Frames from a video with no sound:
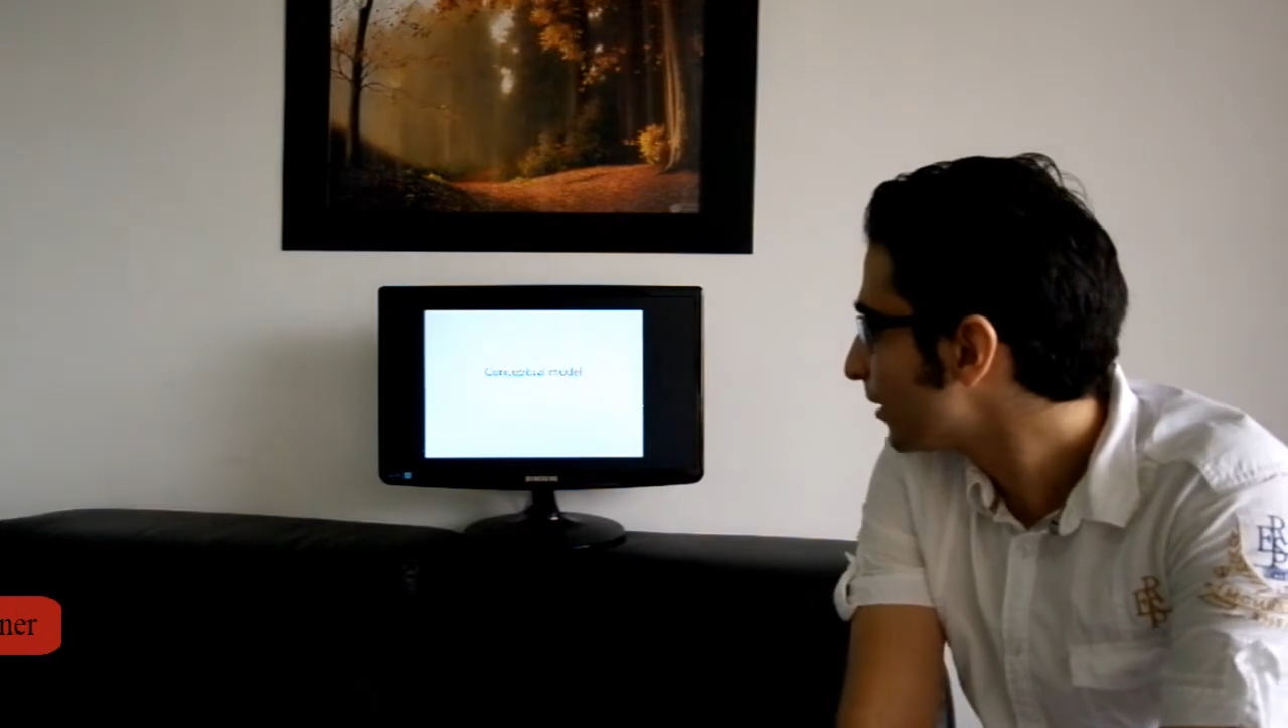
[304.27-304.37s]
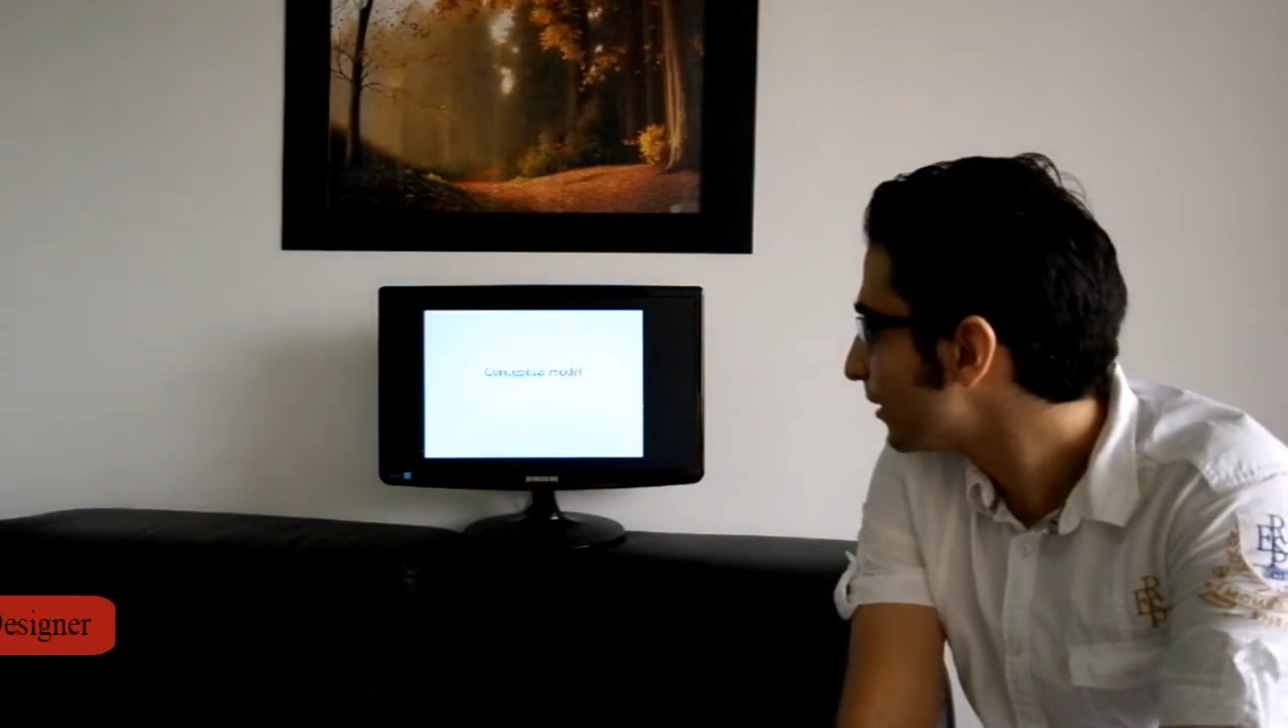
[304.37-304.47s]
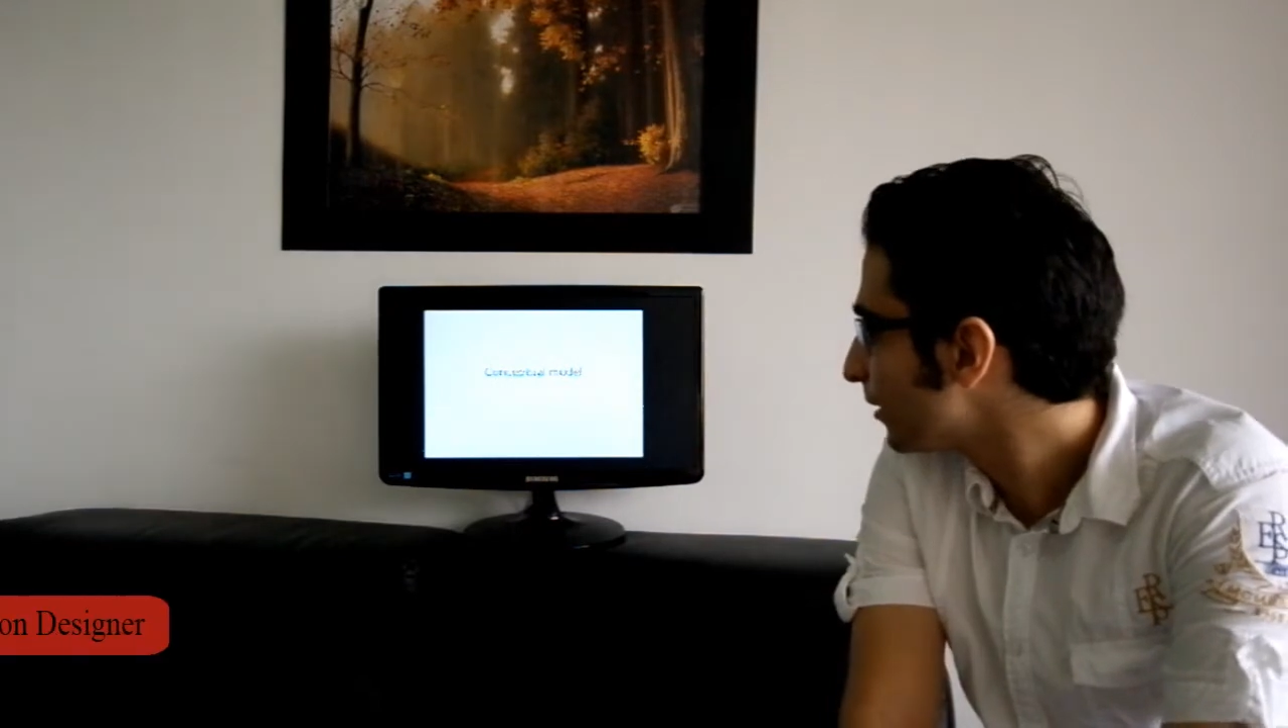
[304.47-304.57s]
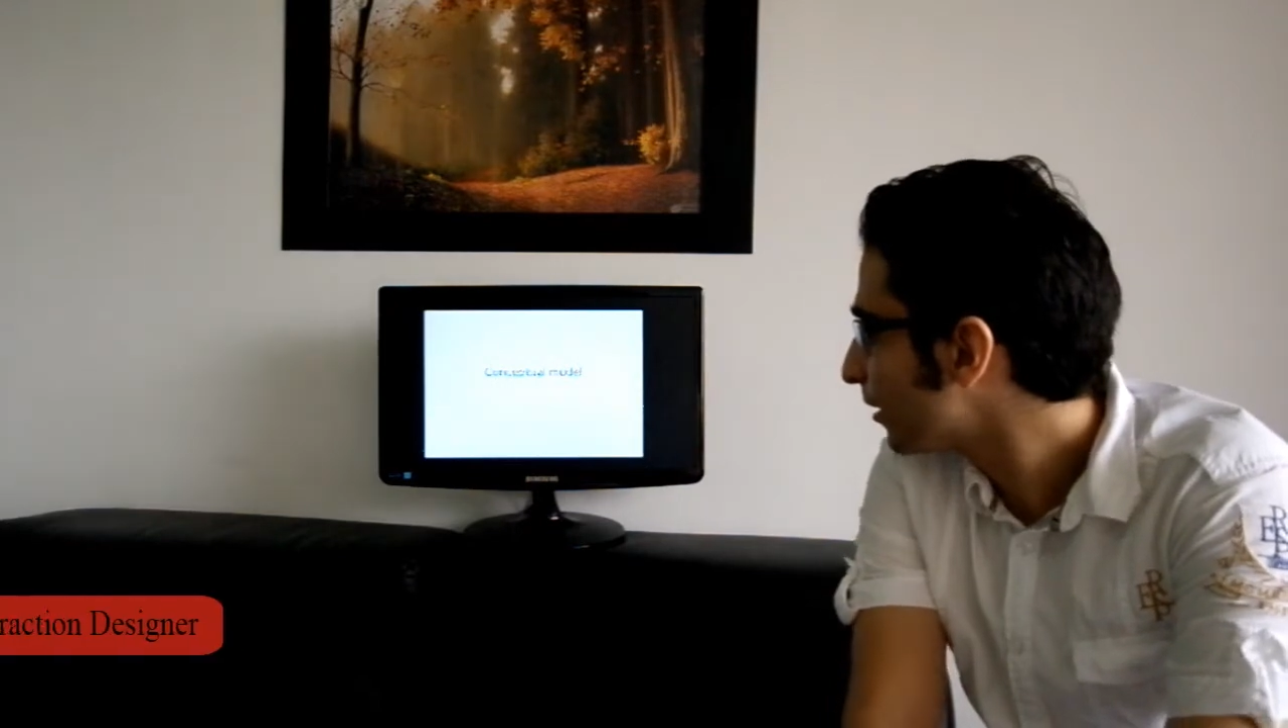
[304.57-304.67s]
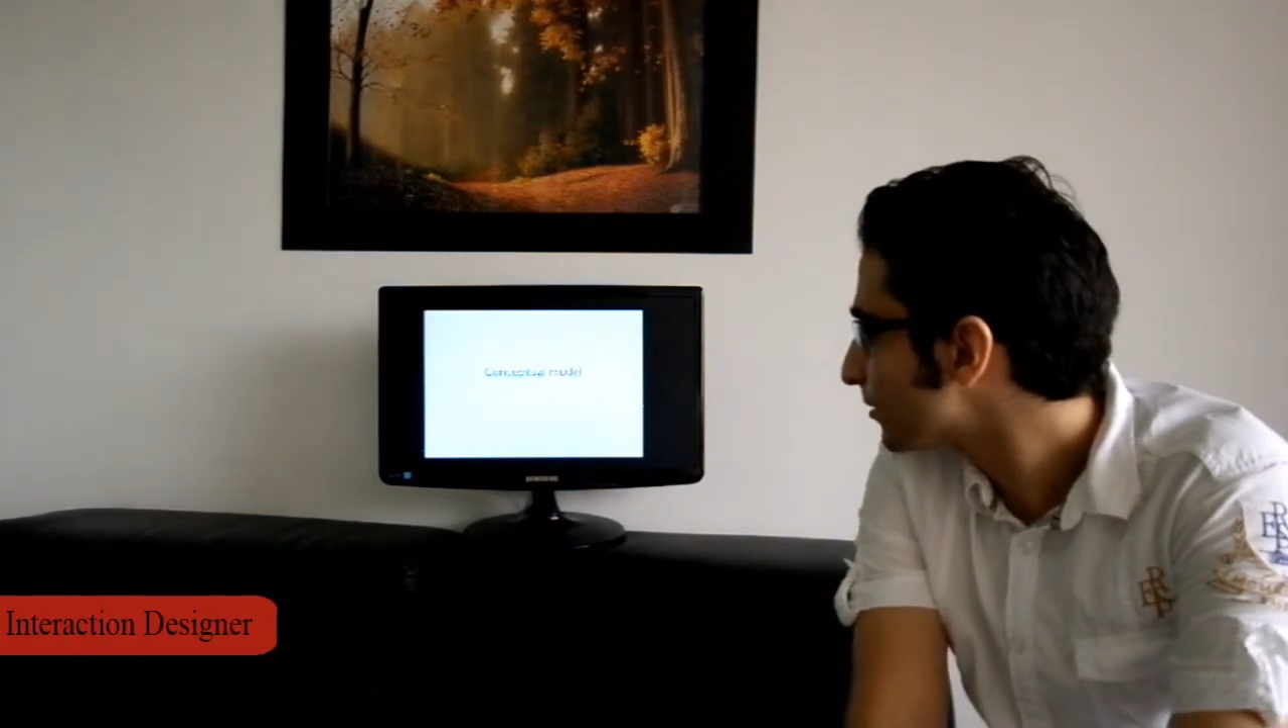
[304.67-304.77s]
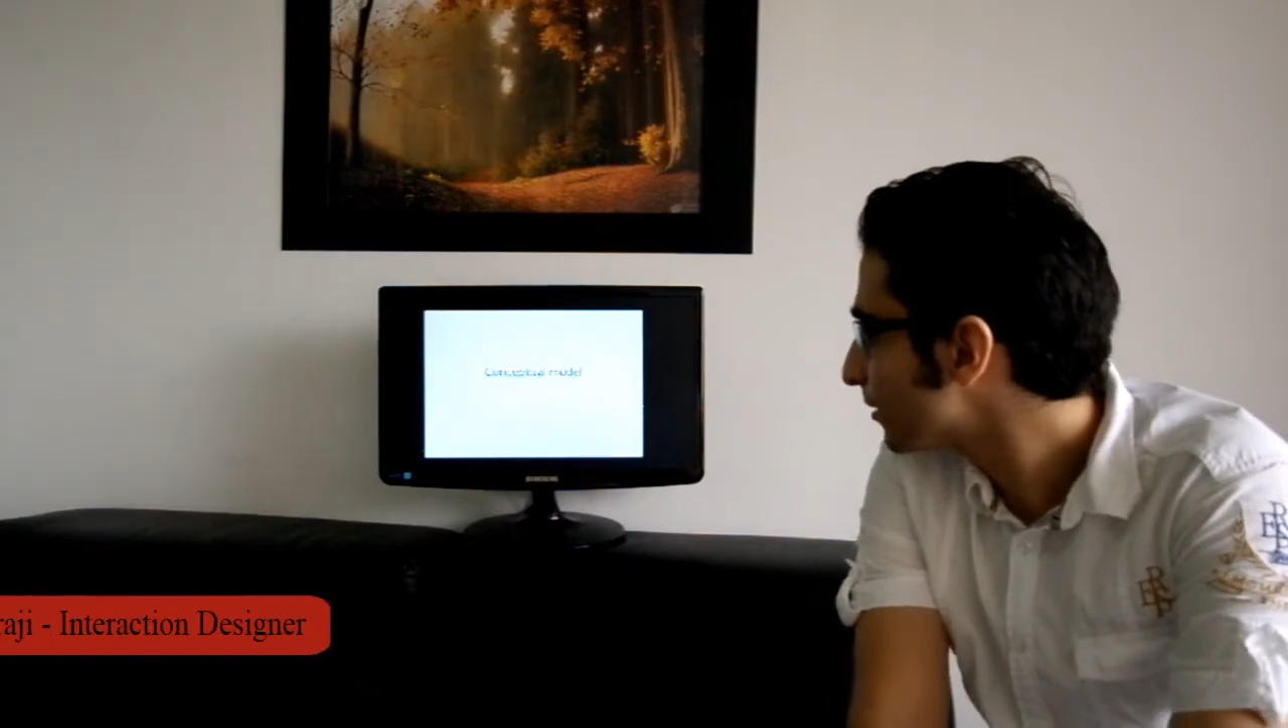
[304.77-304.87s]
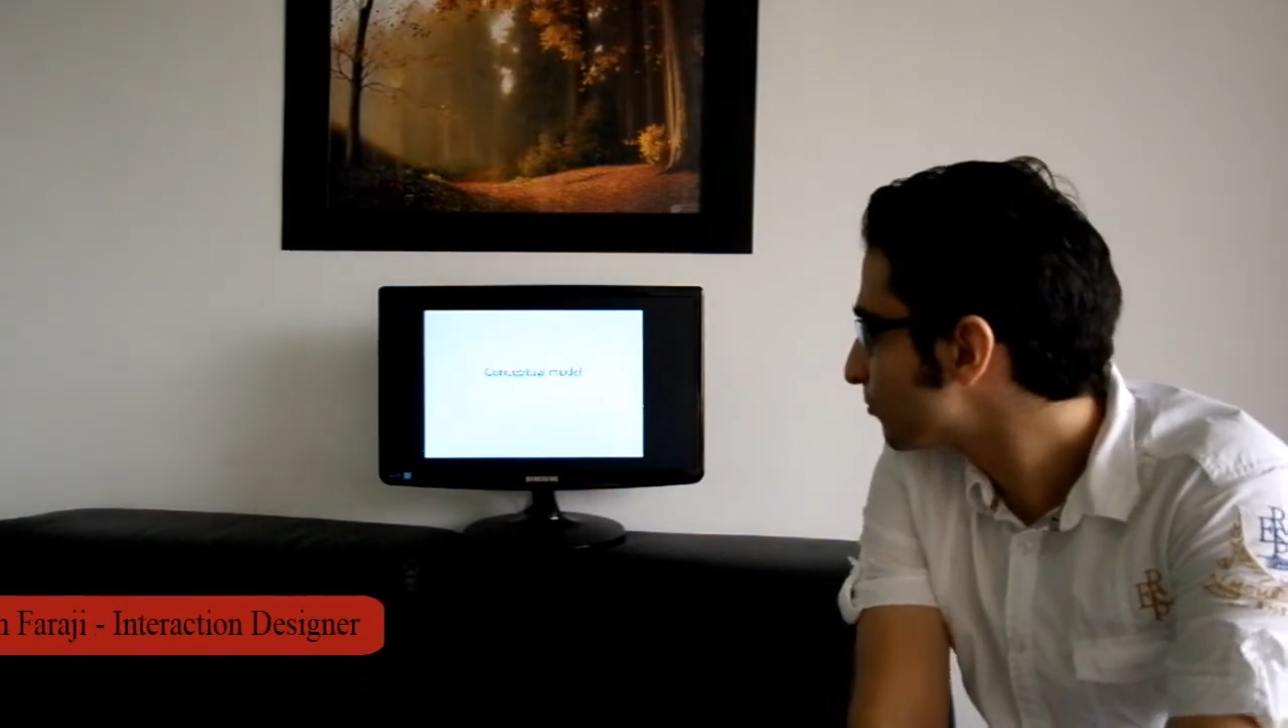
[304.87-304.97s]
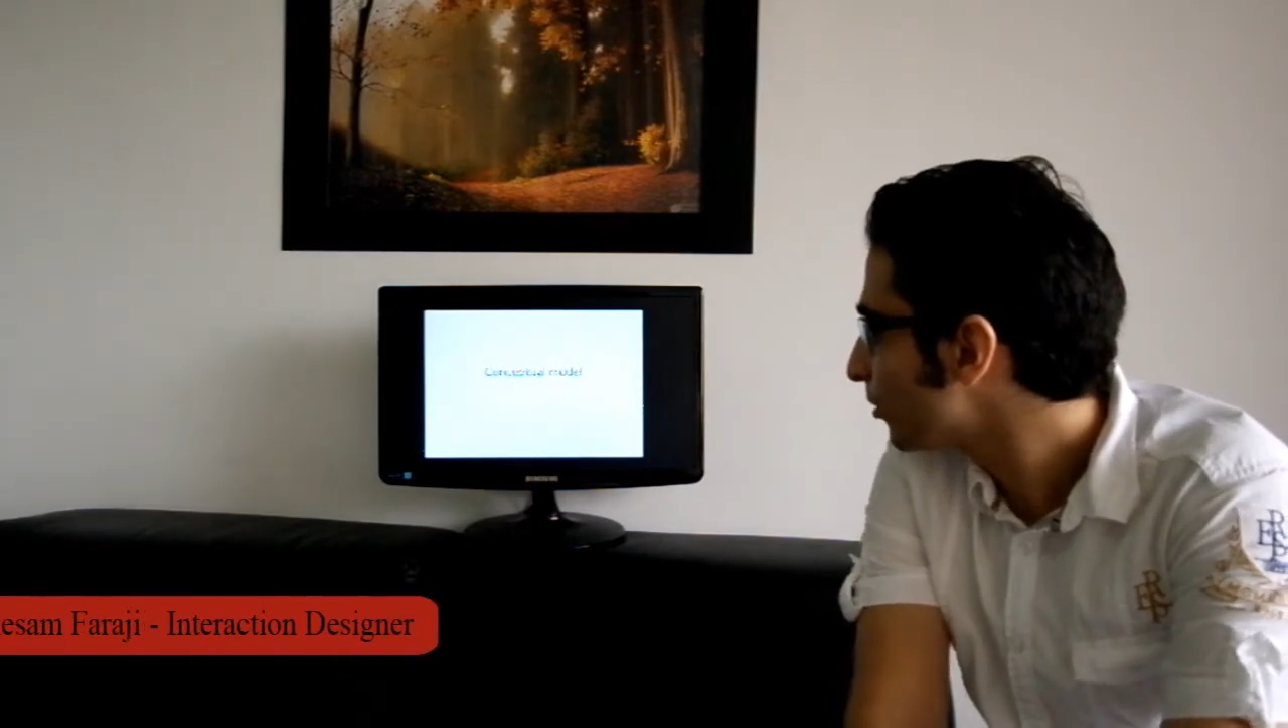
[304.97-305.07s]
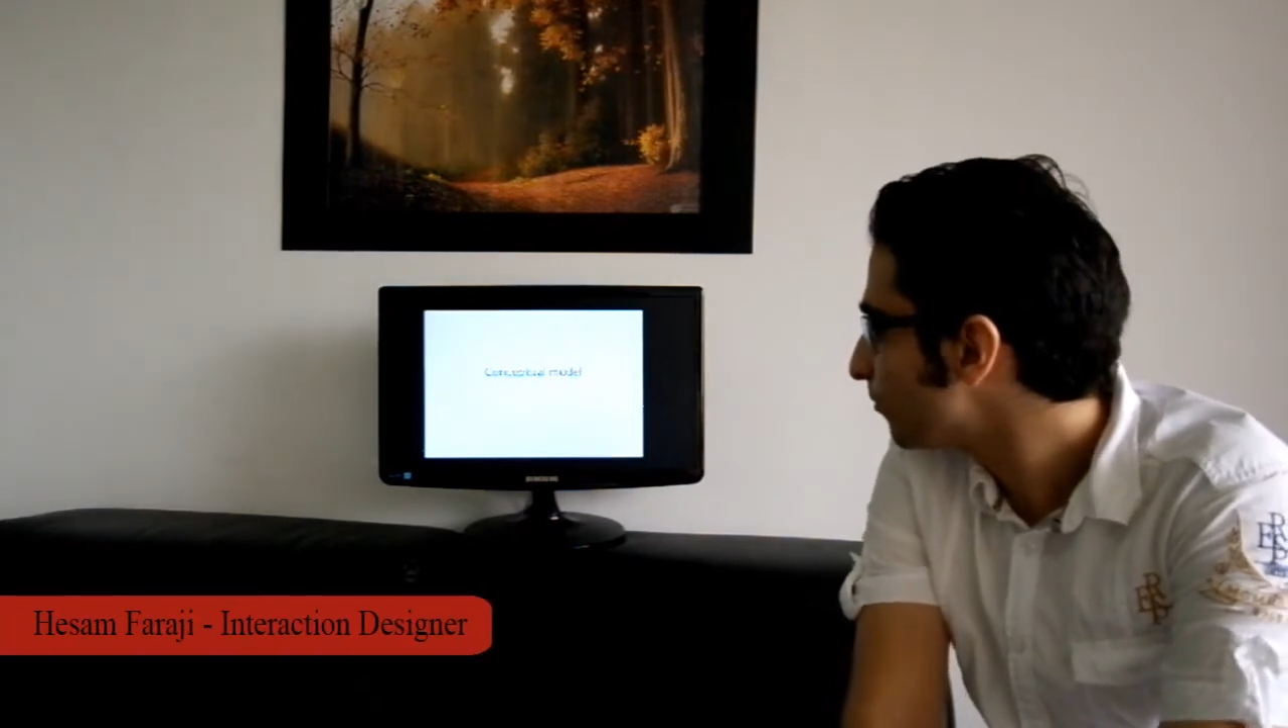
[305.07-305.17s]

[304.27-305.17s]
a conceptual